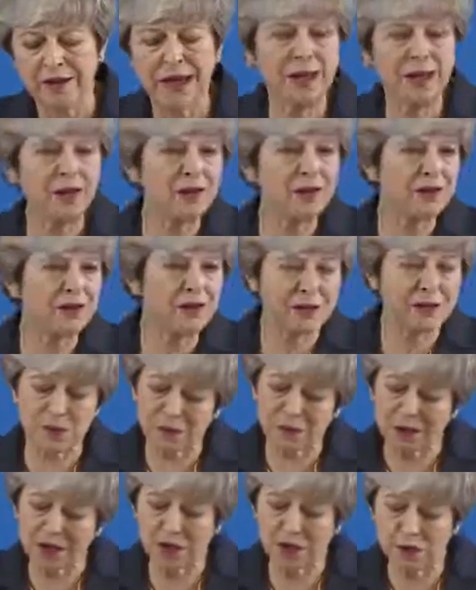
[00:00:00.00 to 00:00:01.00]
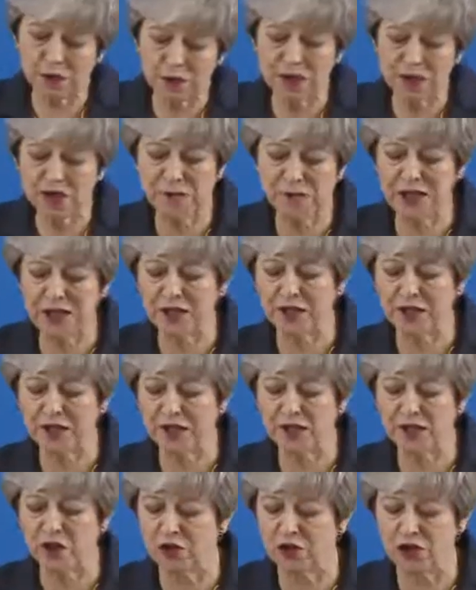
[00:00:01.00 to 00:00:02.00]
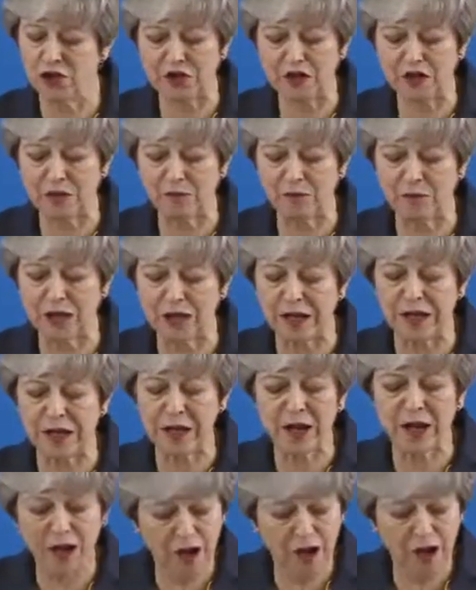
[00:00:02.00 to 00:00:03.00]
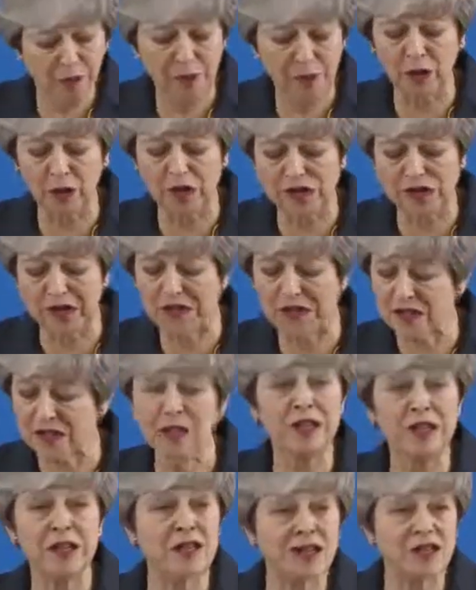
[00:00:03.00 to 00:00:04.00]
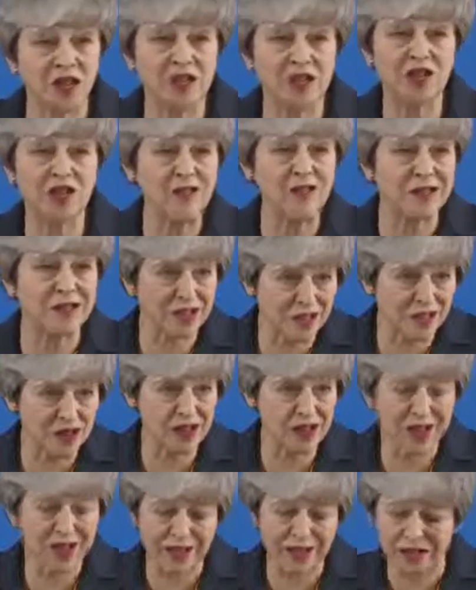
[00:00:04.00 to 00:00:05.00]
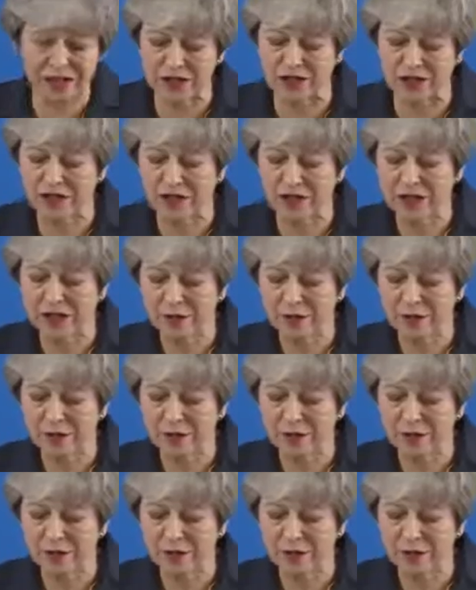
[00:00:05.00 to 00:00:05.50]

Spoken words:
And despite first making a Scottish Assembly our policy as early as 1968,